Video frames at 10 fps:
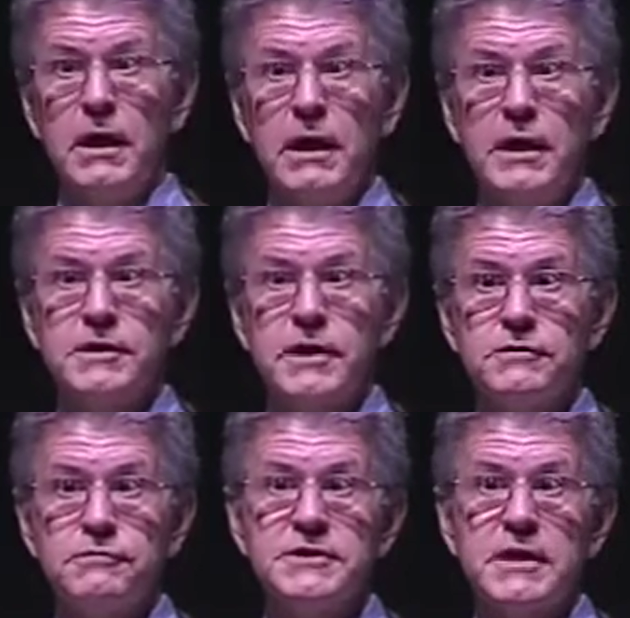In
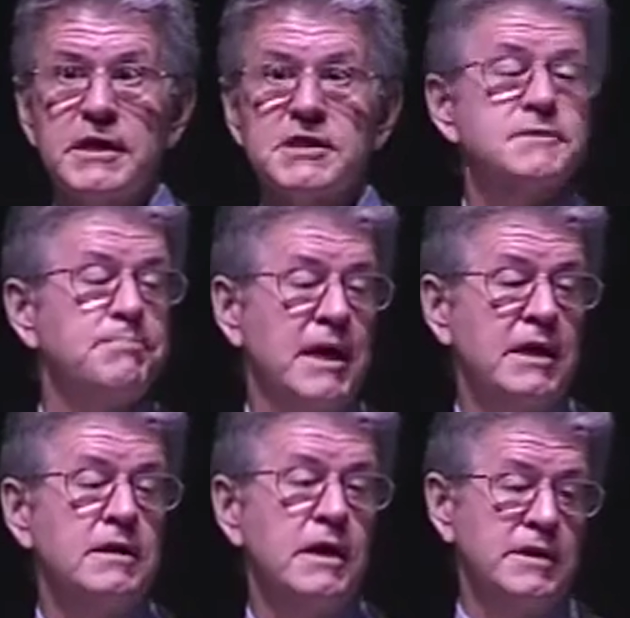countries like
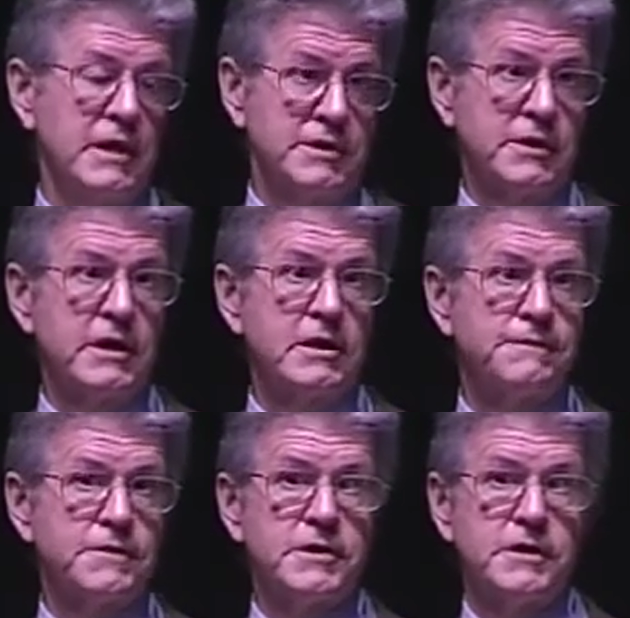Spain and Italy, the
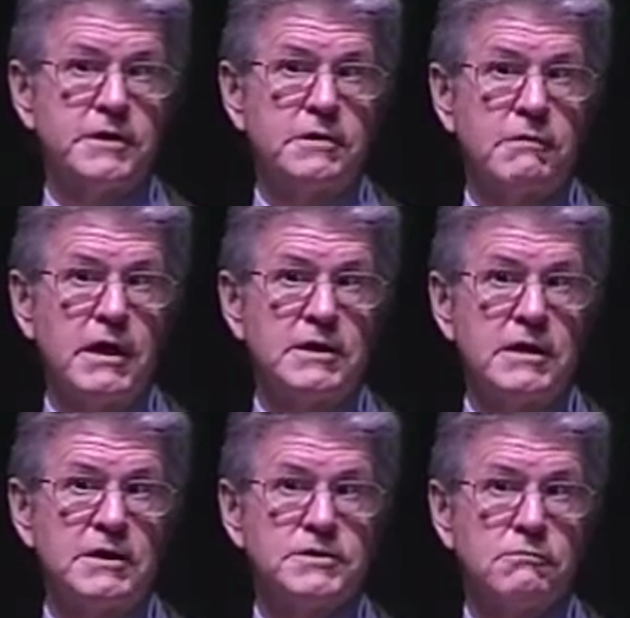fertility rate
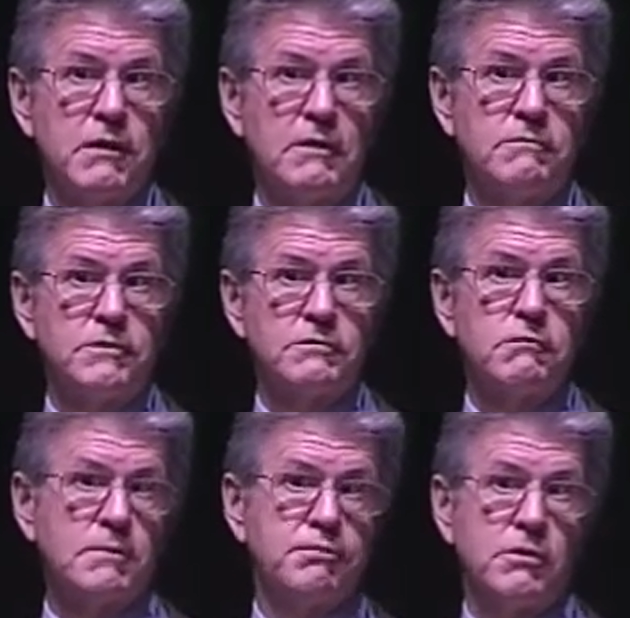is around
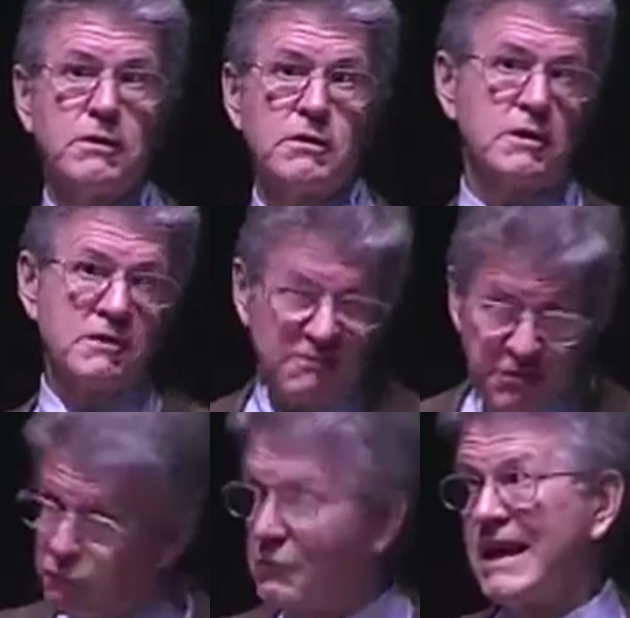
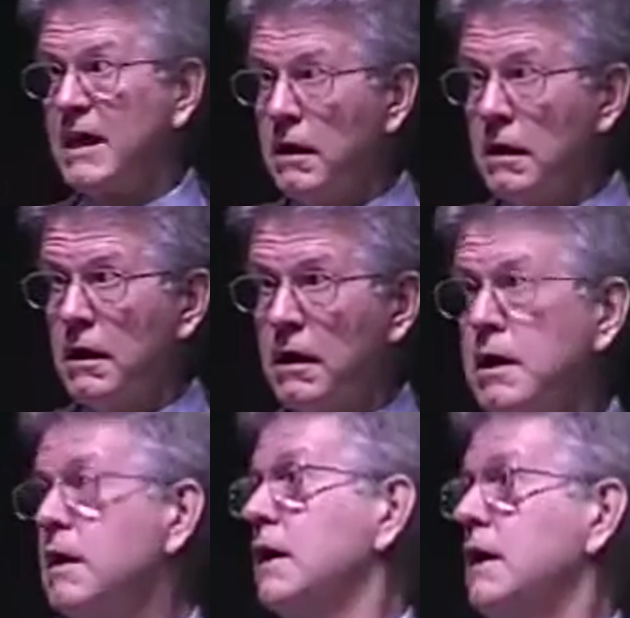1.3.
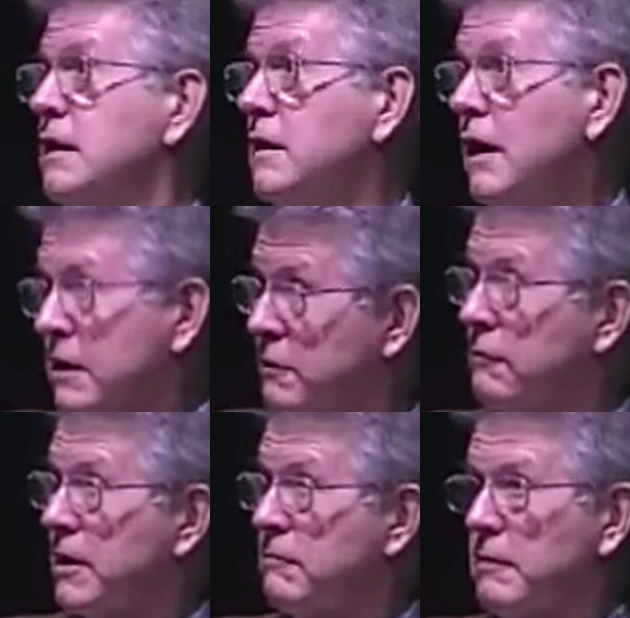In
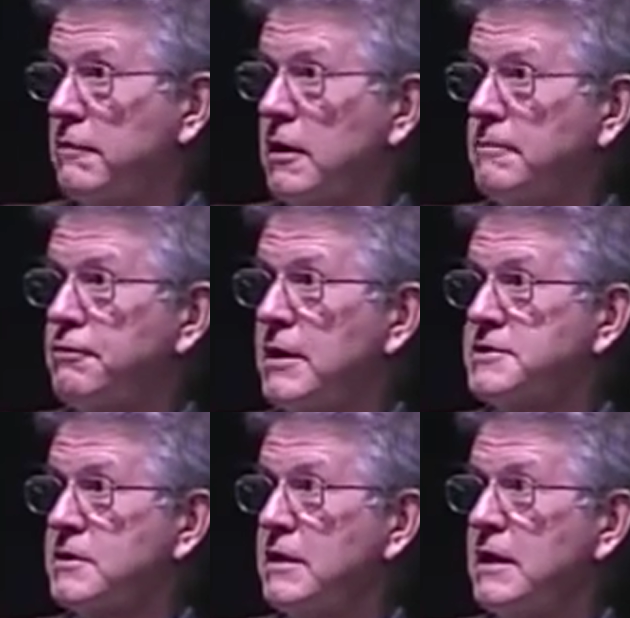Hungary, where we are
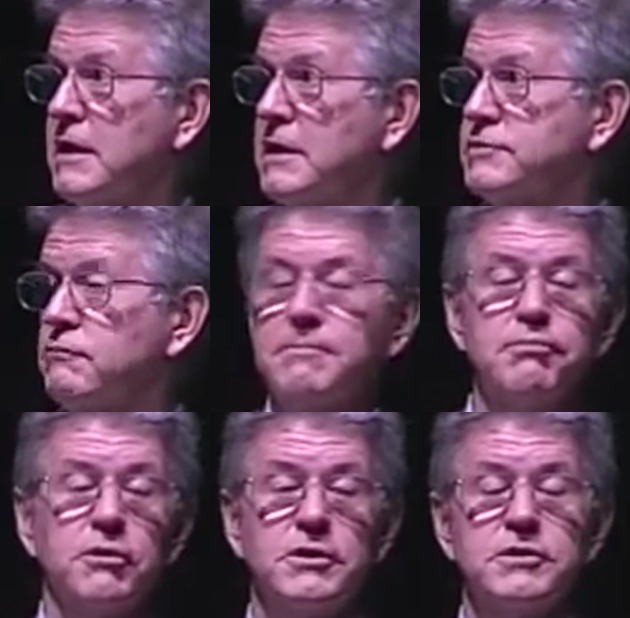presently, it is
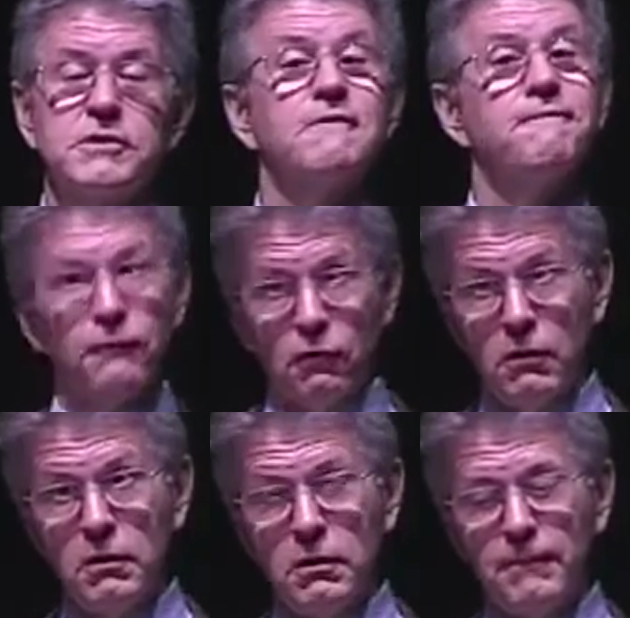1.4.